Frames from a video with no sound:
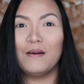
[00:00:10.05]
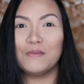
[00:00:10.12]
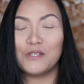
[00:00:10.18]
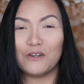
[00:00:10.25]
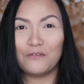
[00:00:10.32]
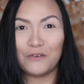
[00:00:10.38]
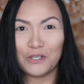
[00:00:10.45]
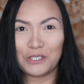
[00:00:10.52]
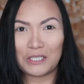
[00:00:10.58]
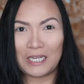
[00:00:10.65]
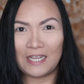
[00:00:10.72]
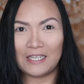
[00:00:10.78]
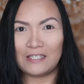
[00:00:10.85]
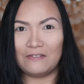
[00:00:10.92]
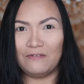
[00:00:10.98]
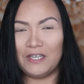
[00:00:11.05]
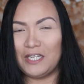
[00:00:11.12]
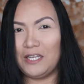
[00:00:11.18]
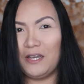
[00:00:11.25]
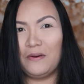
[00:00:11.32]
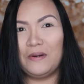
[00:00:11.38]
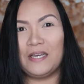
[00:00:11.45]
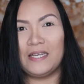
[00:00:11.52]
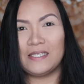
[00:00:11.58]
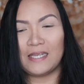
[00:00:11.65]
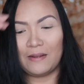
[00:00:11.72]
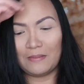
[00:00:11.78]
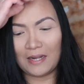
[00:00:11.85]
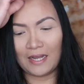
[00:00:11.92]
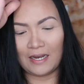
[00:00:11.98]
So for today's video is
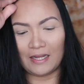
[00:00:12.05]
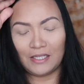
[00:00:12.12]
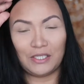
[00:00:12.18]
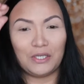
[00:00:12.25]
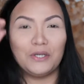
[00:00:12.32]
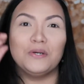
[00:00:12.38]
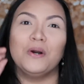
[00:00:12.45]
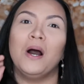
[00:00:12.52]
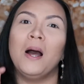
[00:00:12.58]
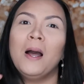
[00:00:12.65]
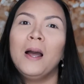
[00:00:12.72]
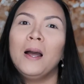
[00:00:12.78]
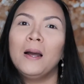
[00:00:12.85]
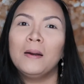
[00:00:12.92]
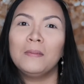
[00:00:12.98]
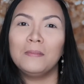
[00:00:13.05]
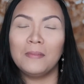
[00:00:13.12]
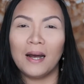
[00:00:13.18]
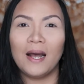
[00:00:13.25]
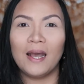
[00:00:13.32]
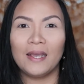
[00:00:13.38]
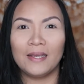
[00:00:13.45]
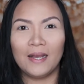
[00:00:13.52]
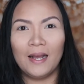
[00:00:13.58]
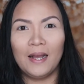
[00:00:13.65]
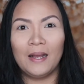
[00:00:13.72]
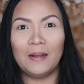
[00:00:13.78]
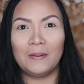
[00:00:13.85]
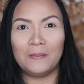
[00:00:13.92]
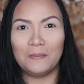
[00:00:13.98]
I'm gonna do my
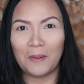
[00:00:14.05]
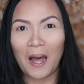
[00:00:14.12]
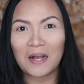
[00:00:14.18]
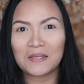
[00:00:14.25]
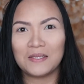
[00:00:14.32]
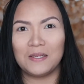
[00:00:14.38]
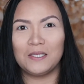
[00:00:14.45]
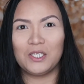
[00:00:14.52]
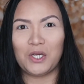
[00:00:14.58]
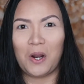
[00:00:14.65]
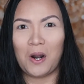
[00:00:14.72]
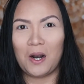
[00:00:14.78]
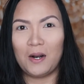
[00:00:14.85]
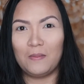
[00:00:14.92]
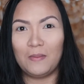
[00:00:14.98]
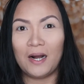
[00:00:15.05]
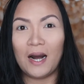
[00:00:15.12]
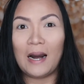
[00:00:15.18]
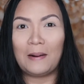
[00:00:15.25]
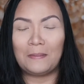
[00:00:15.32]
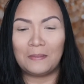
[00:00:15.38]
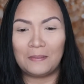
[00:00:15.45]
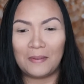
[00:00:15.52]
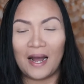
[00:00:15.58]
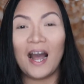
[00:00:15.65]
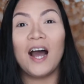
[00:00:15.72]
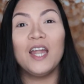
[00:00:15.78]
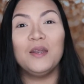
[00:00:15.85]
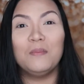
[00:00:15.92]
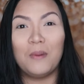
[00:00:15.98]
BoxyCharm
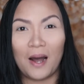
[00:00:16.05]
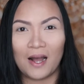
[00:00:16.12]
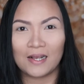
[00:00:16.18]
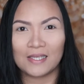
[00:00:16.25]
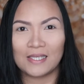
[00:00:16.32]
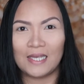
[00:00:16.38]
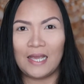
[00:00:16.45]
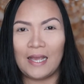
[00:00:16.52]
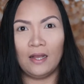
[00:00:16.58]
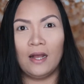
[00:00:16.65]
unboxing.